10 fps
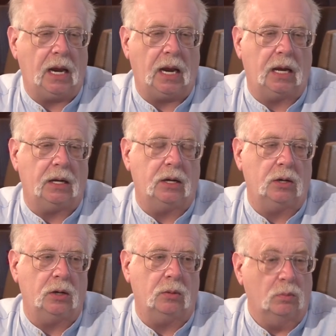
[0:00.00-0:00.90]
And
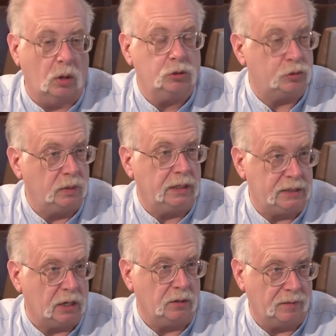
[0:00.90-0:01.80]
most really
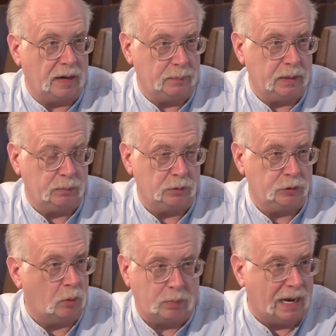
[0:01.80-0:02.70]
terrified people
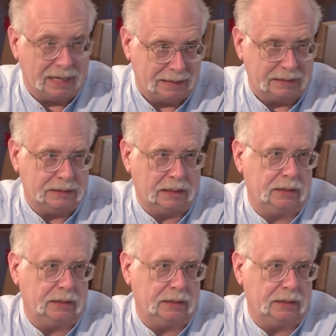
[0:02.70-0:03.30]
don't buy anything.